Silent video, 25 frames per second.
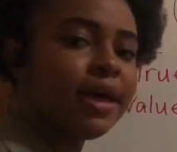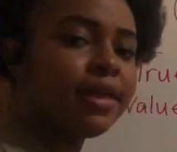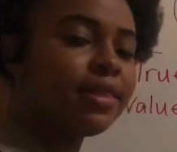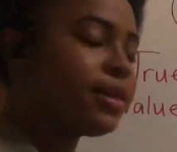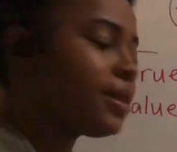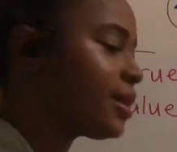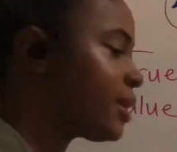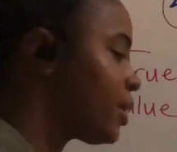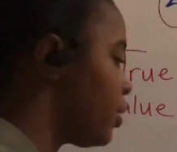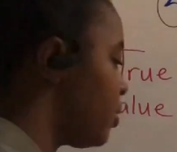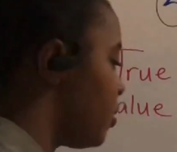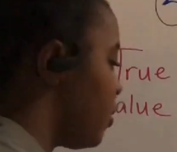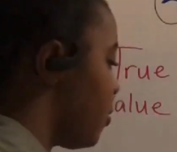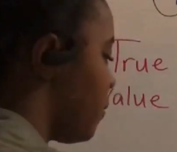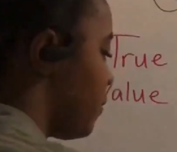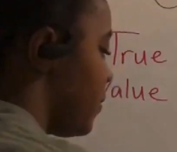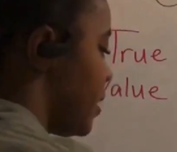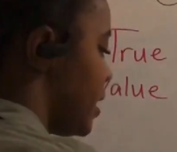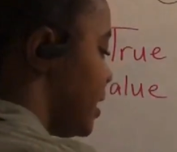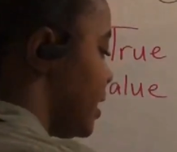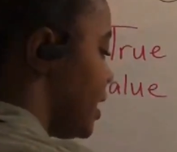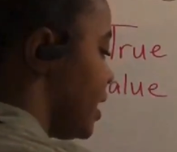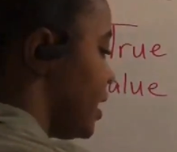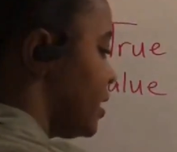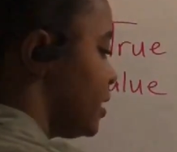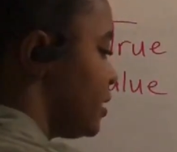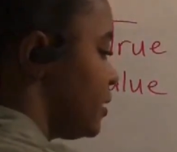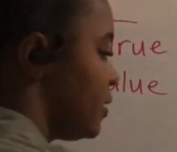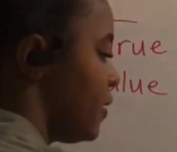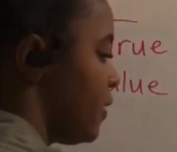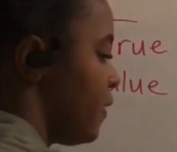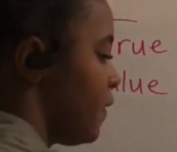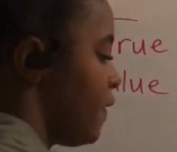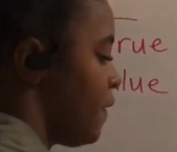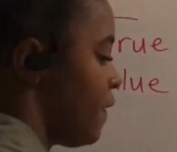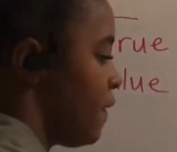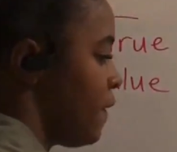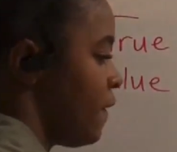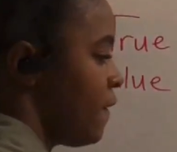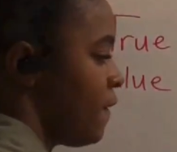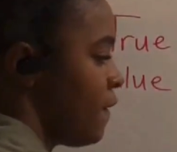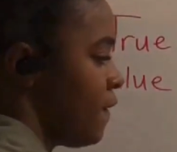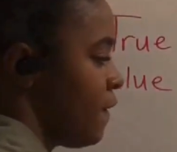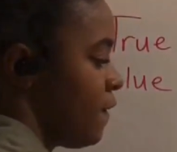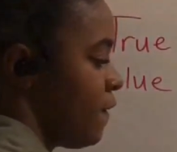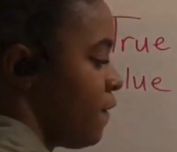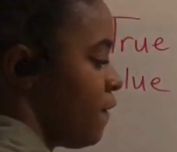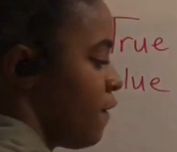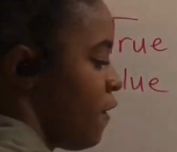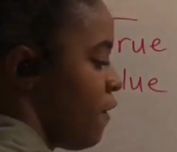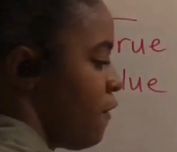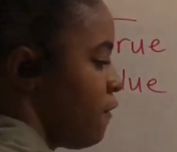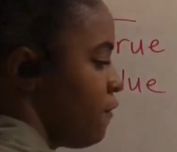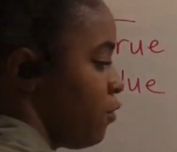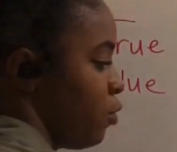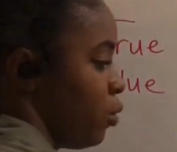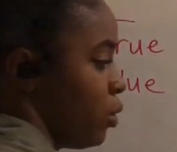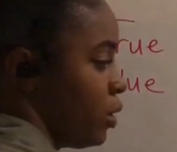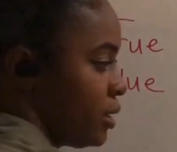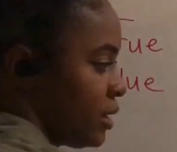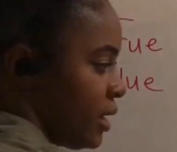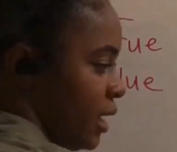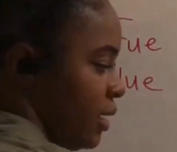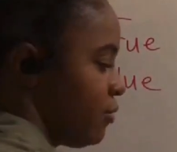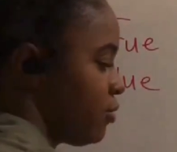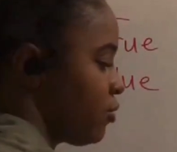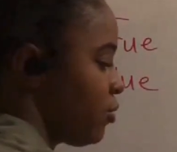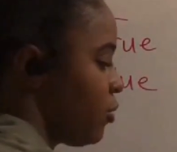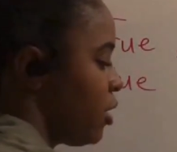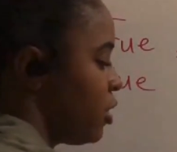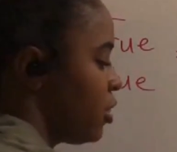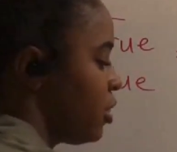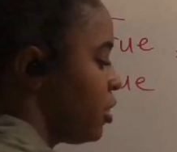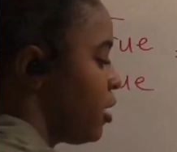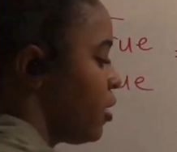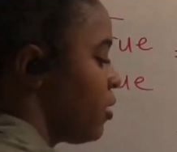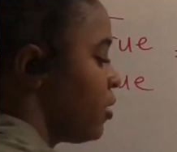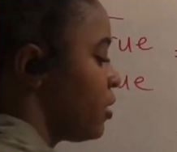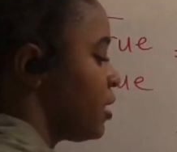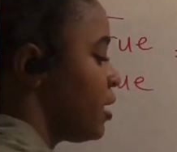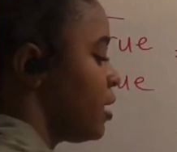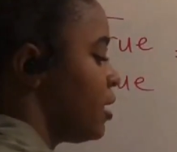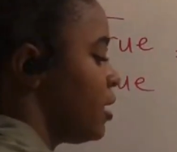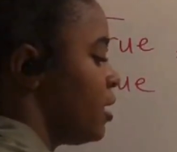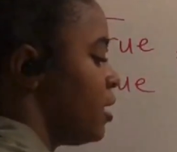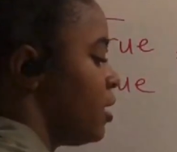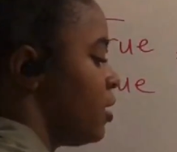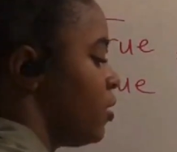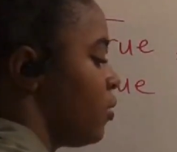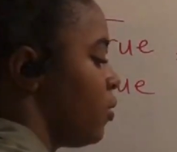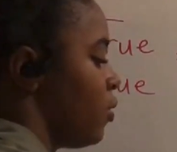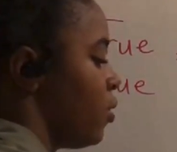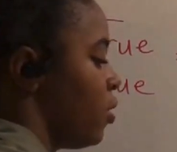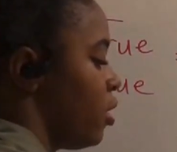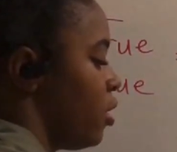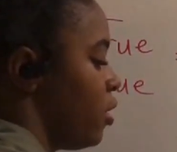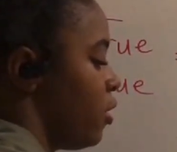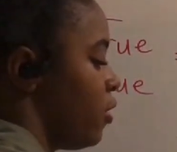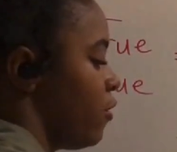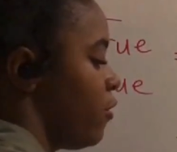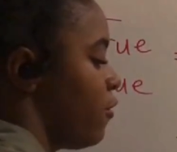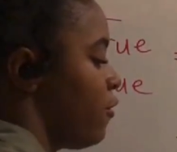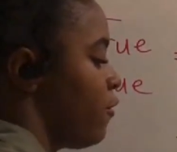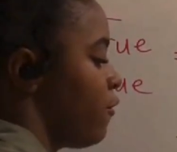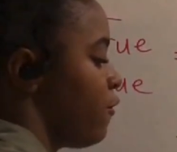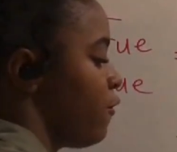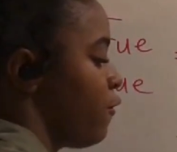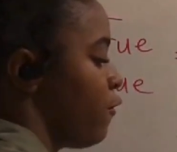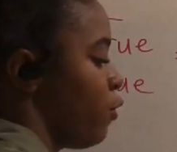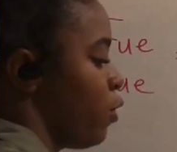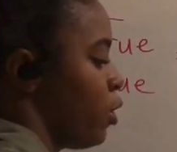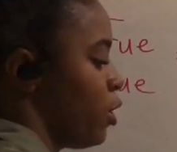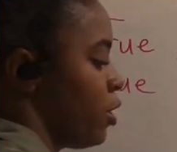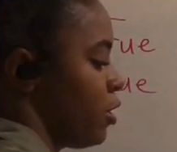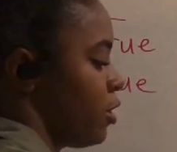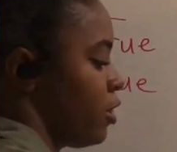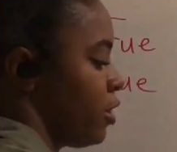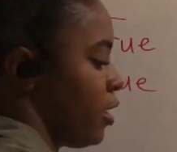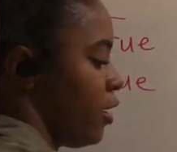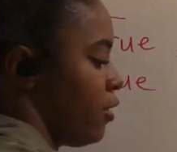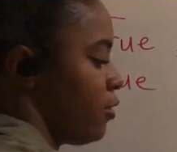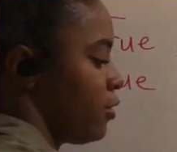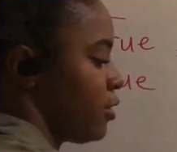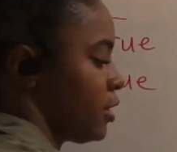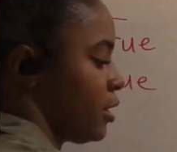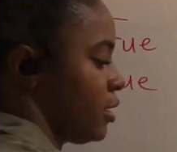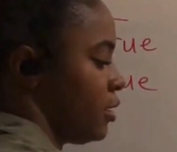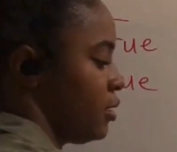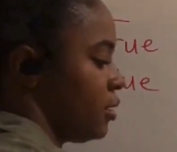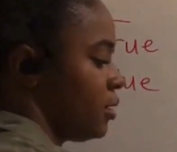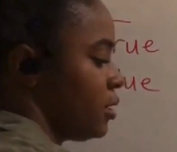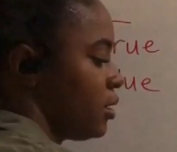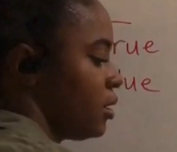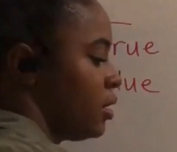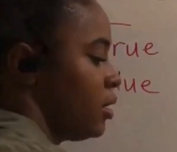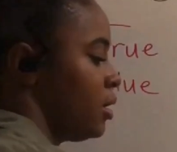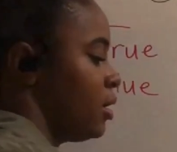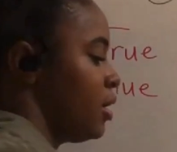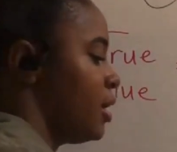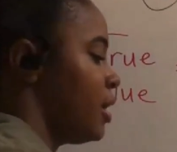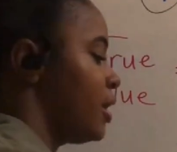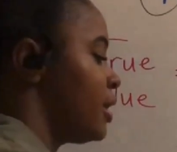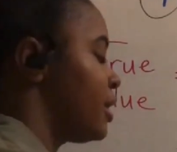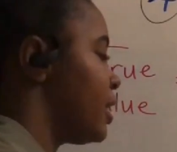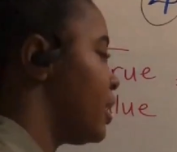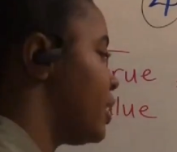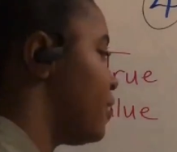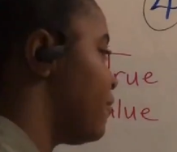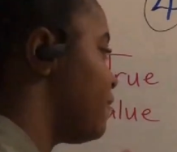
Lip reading: this out, we get 4 times 1,000 equal 4,000. So the